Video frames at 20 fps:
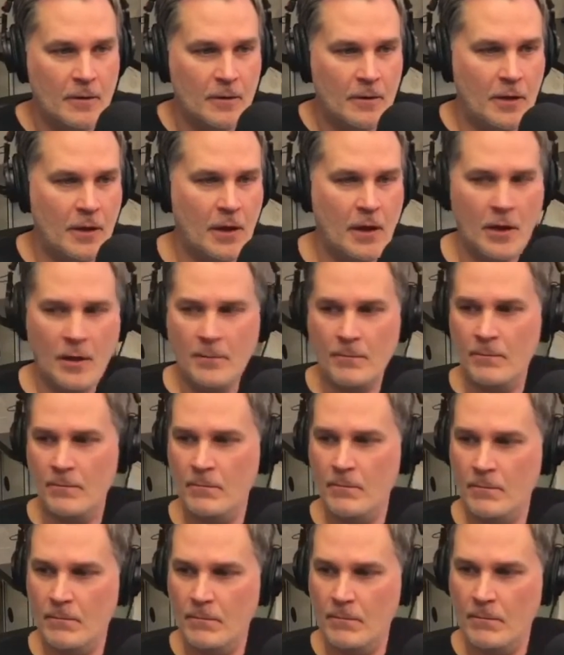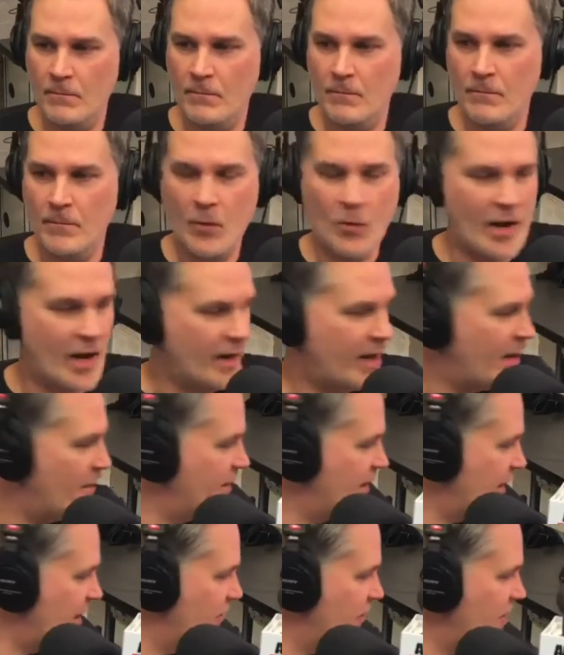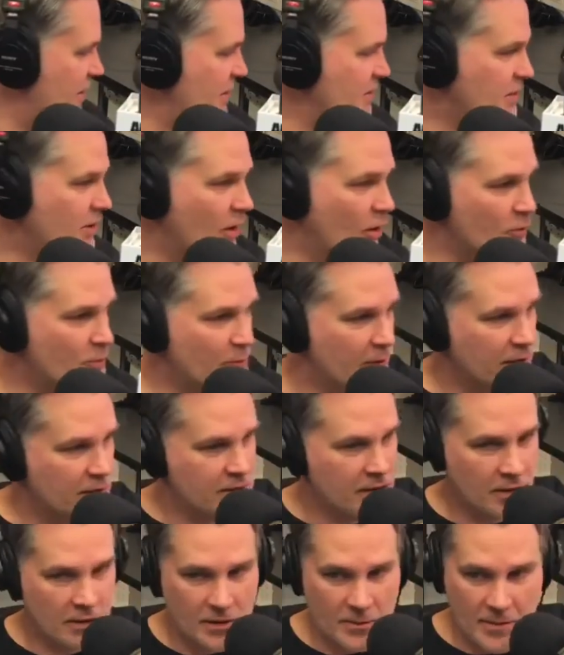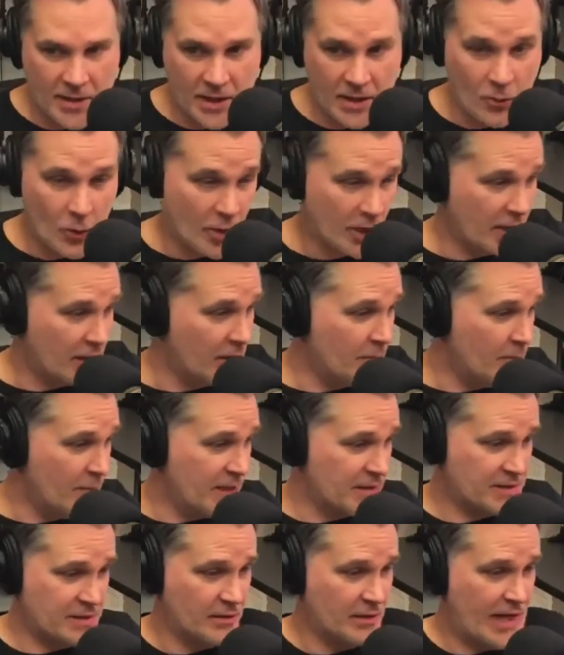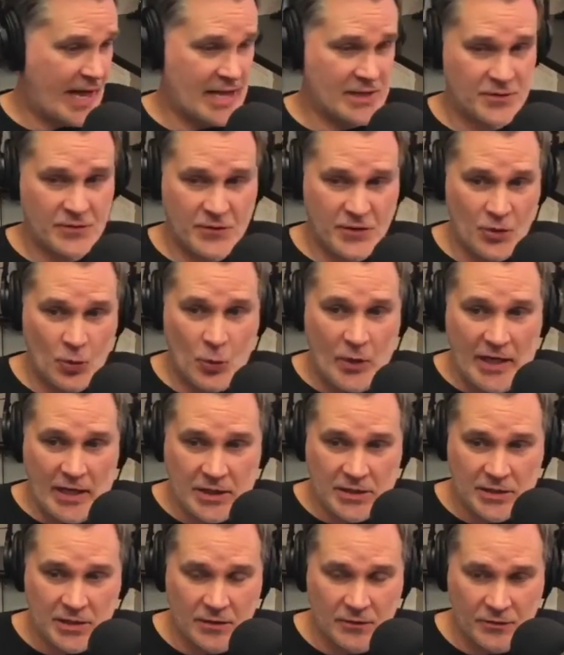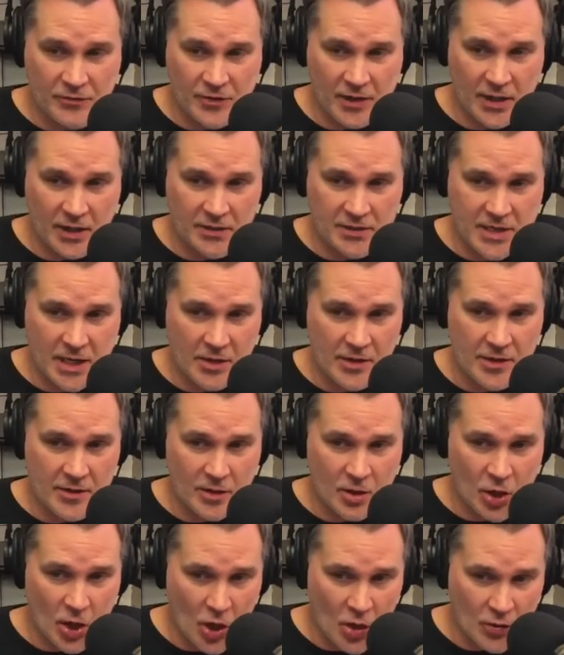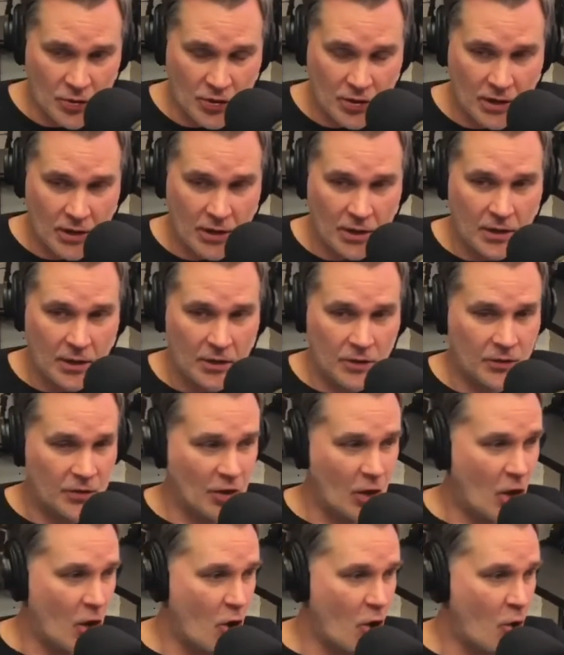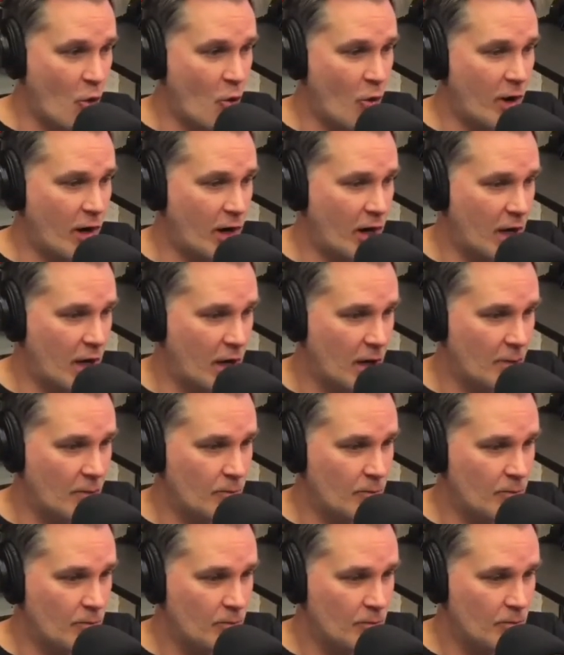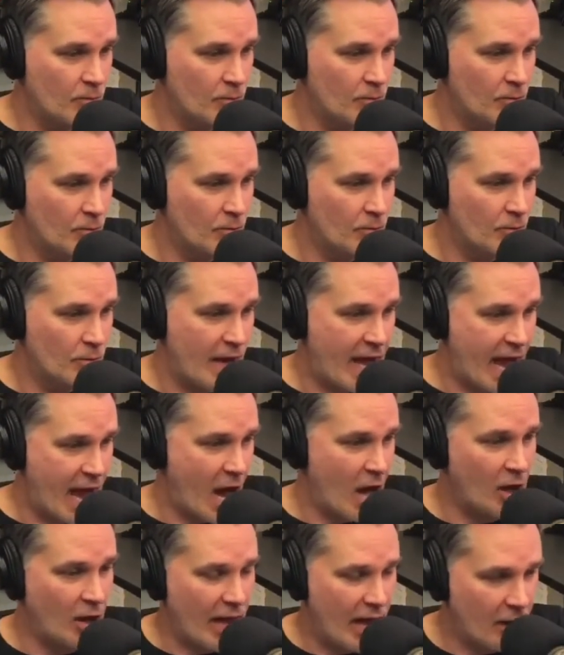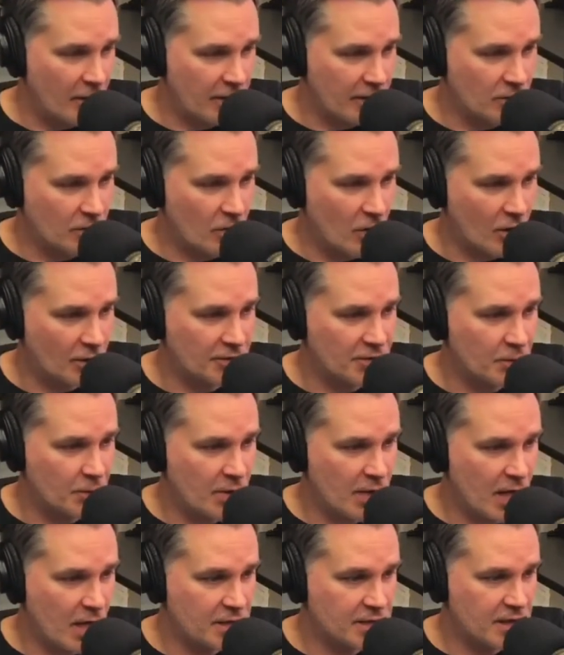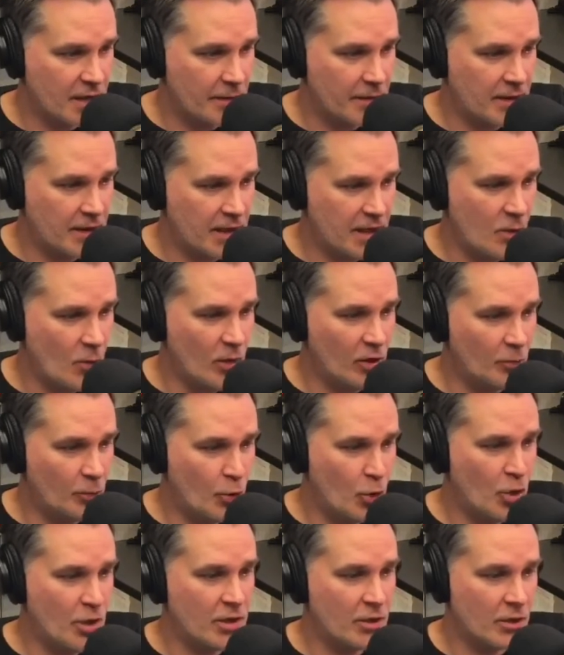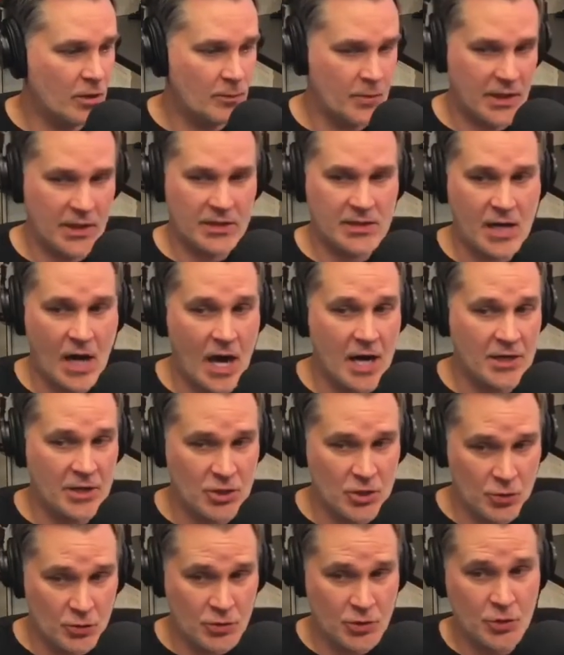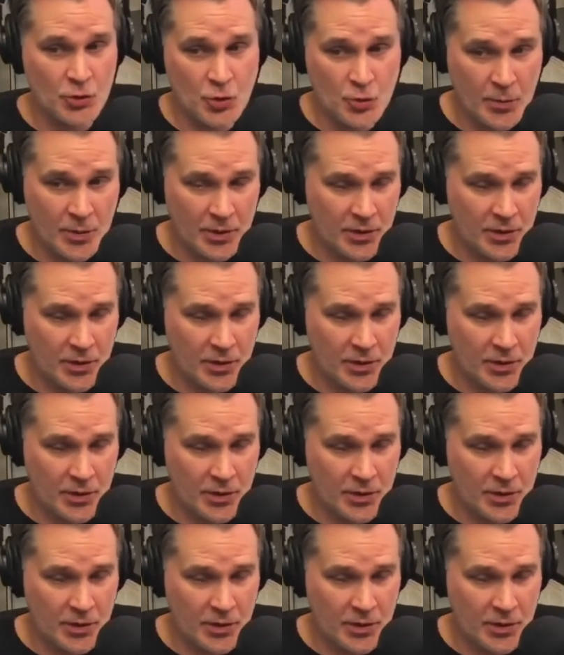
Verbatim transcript: Um, but he's done. Oh, I- am going to give you these goat picks here in a minute. We're going to miss the last few weeks of uh, Terry the goat. So um, Al out in Carlton, PA, said that he will put her picks on YouTube.